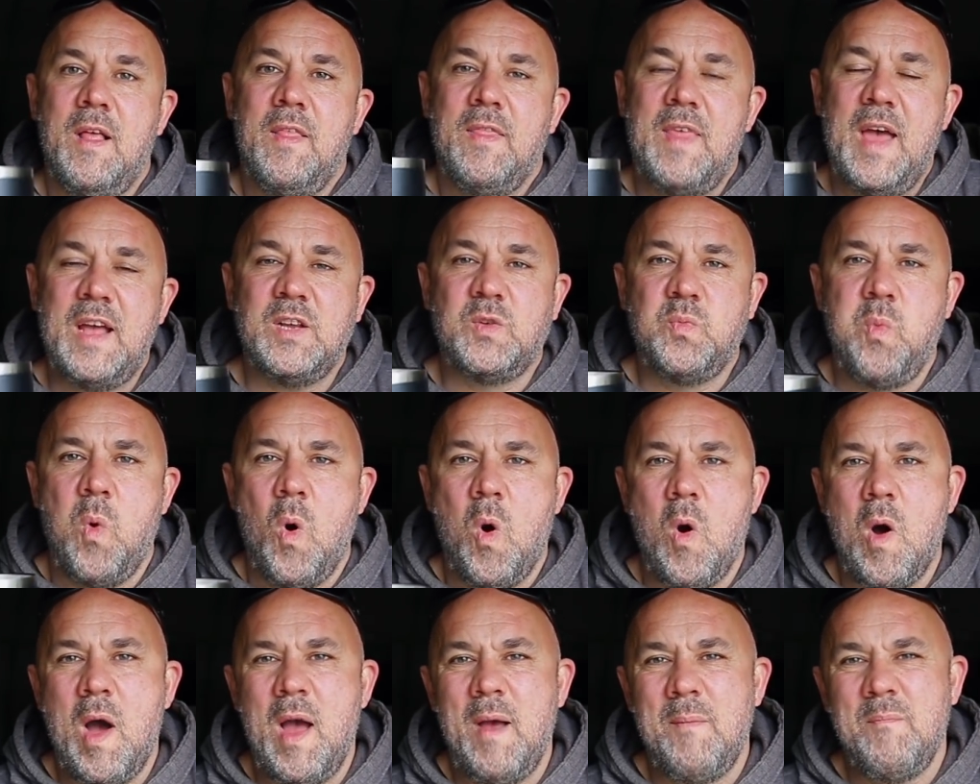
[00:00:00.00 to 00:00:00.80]
That's
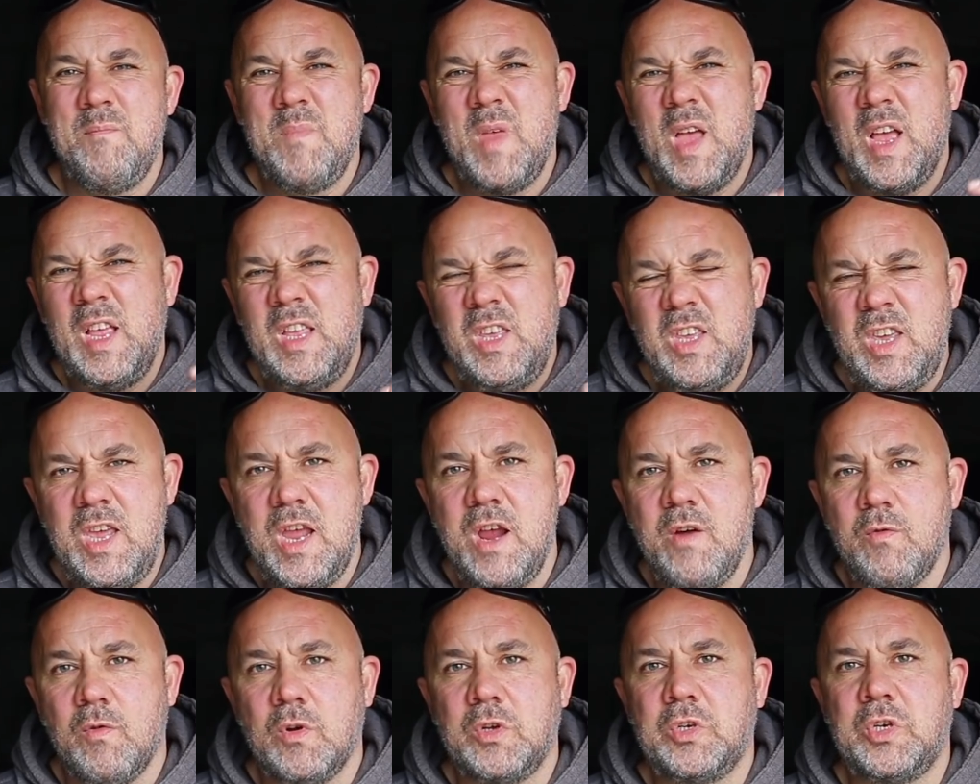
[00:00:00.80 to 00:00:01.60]
why, a
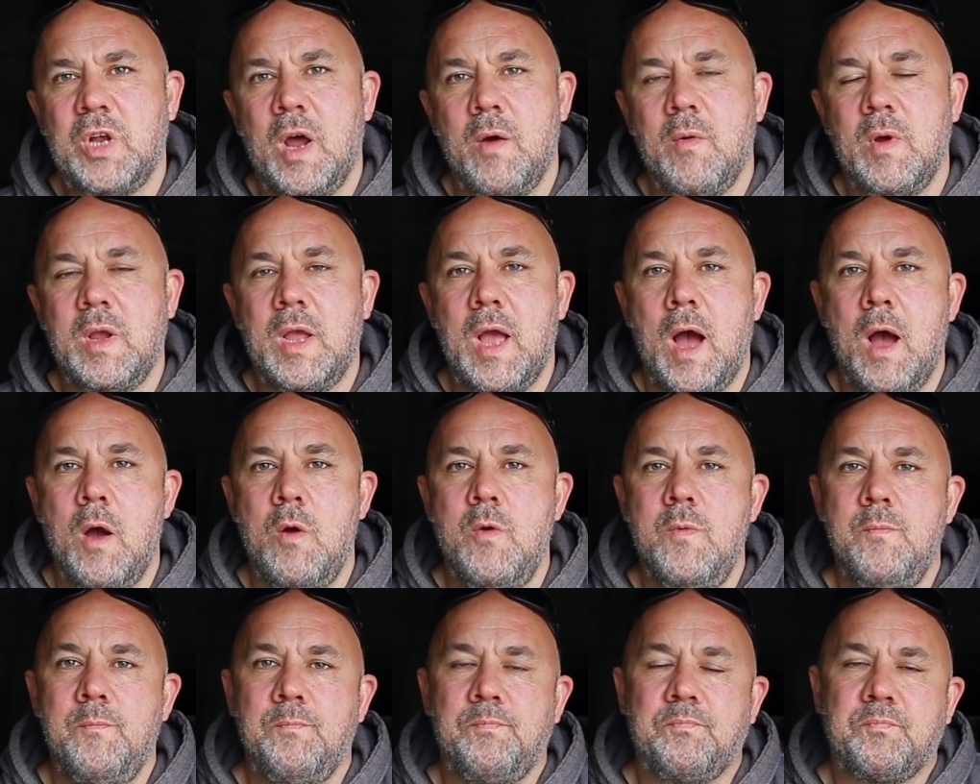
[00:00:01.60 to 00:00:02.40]
year or so
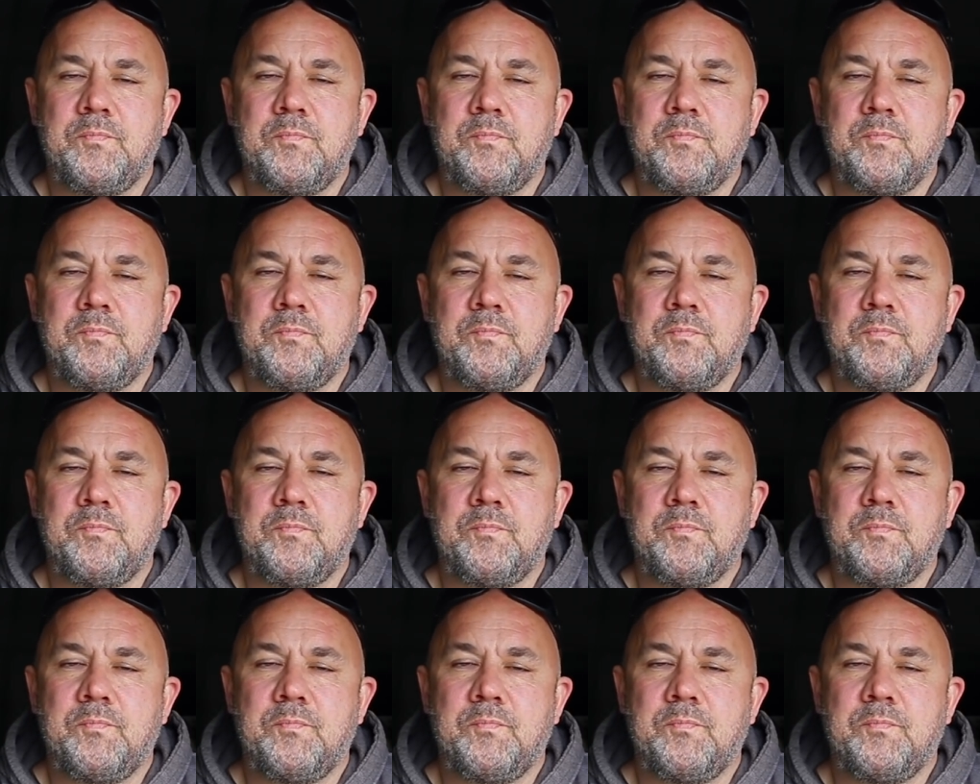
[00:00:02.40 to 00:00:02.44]
ago,